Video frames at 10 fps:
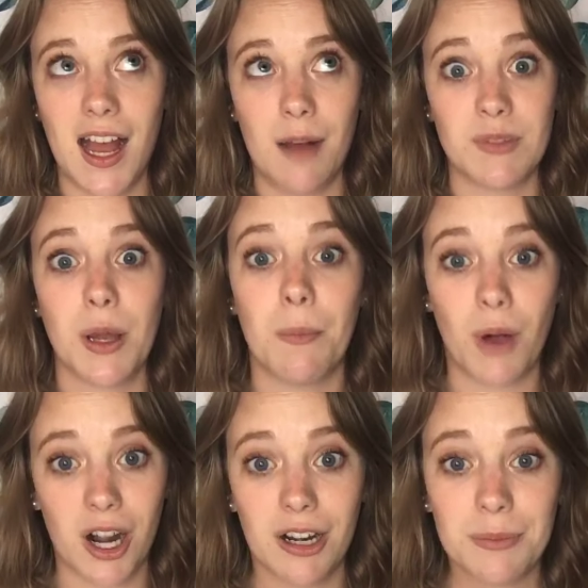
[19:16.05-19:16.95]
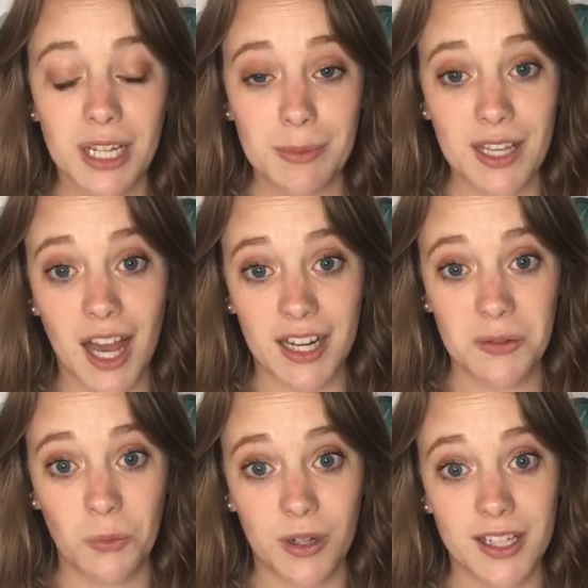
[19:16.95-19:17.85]
Tomorrow I'm going to be cutting
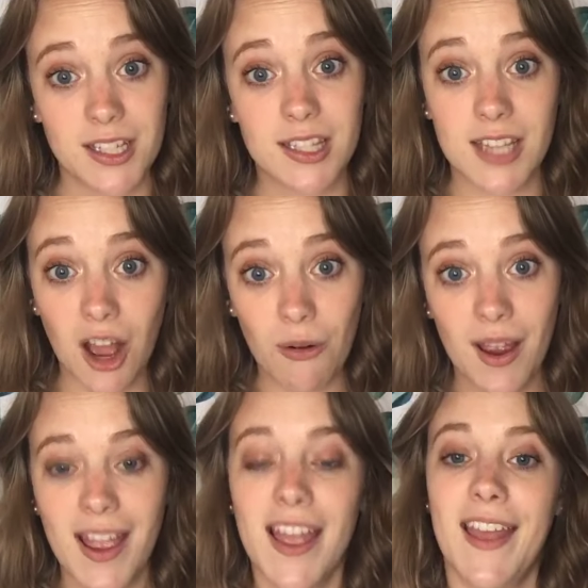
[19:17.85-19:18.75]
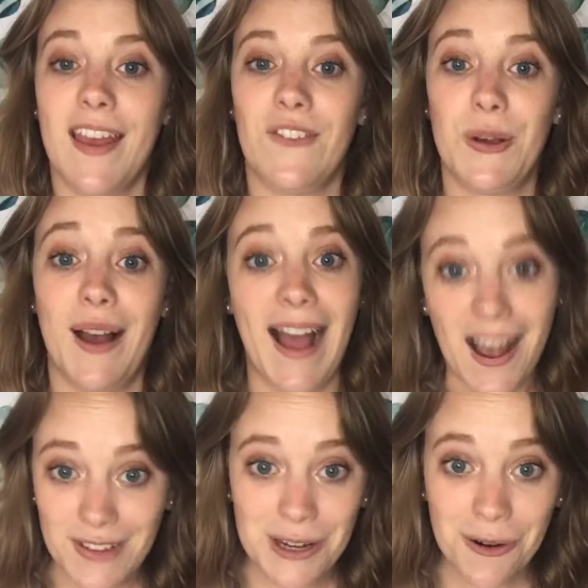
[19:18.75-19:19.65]
wood. So if you have
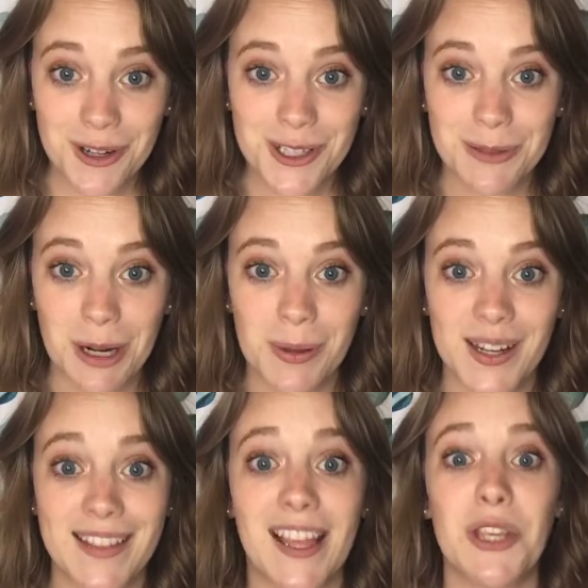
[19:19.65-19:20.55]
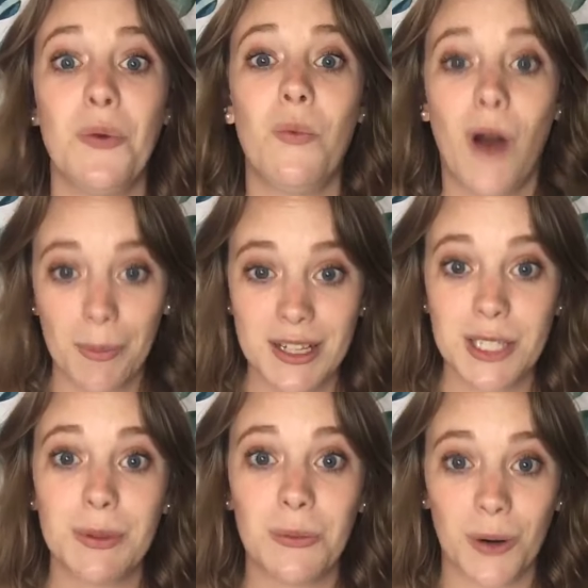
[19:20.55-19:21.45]
any orders you want to put in that you want me to
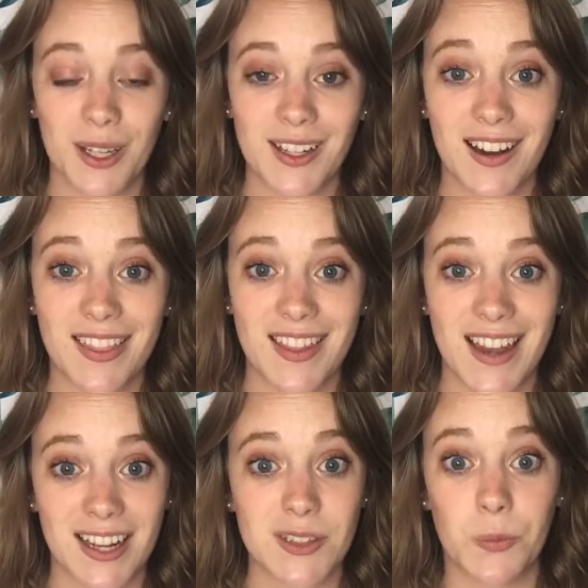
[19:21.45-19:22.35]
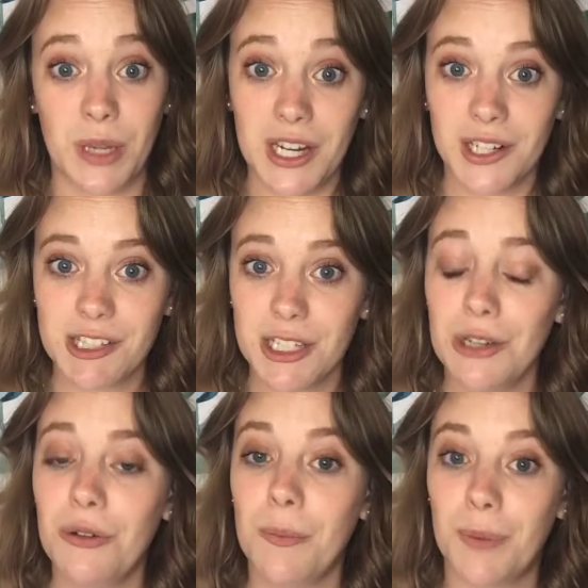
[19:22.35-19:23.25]
be working on in the next week or
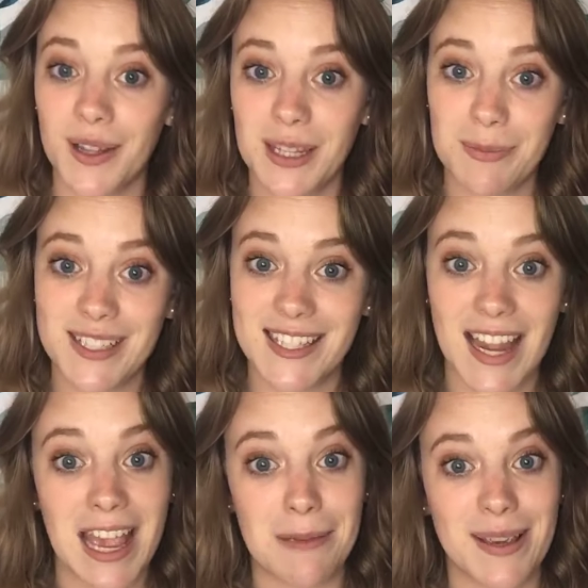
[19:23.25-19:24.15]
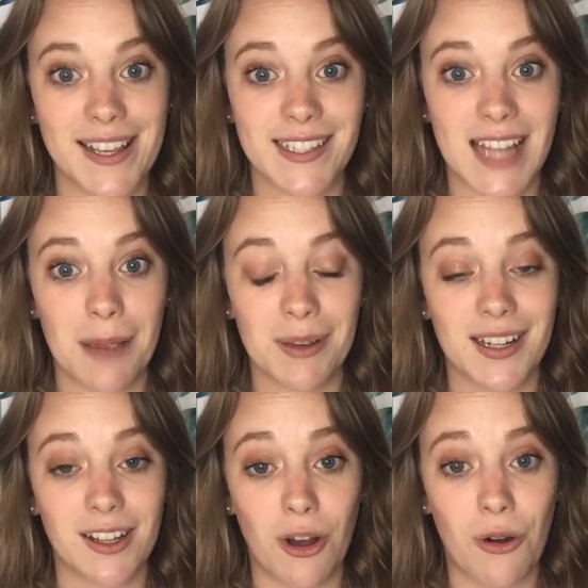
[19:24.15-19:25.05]
two, put them in today because I'm going to
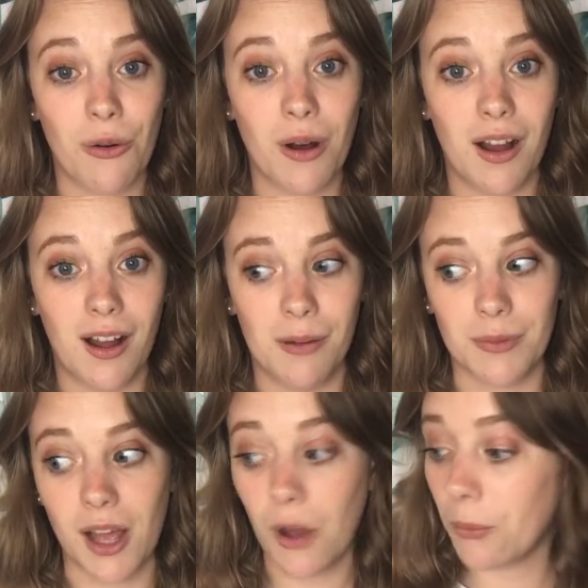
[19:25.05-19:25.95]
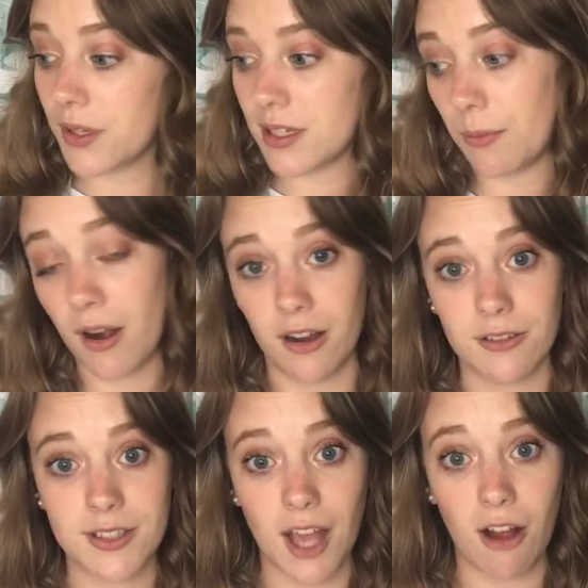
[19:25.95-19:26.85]
go cut wood tomorrow.
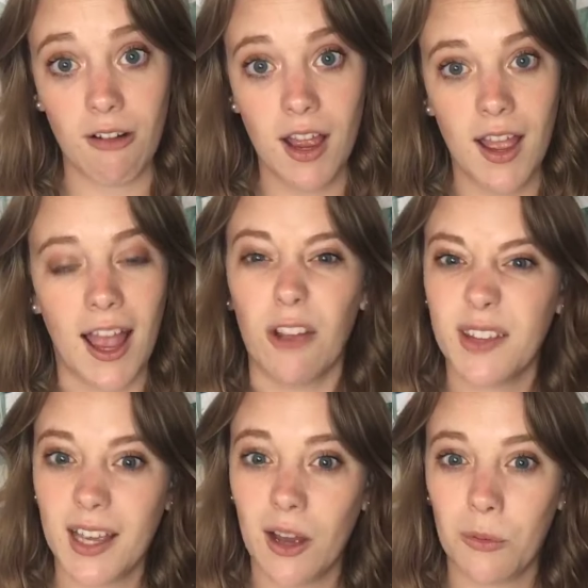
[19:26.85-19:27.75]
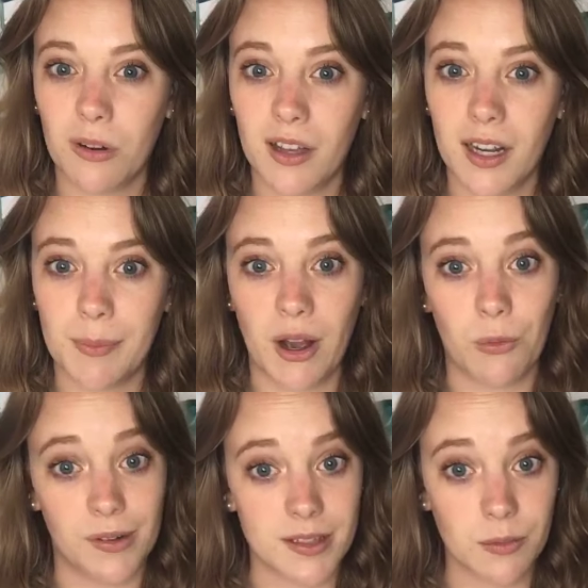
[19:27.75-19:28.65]
So I only cut wood about
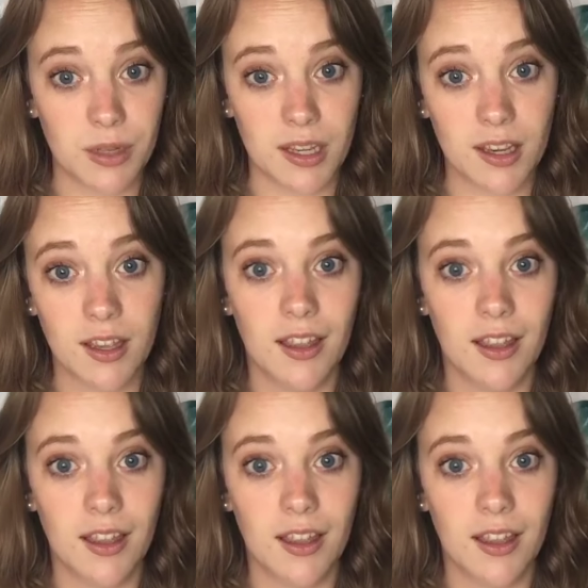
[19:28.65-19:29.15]
once a week.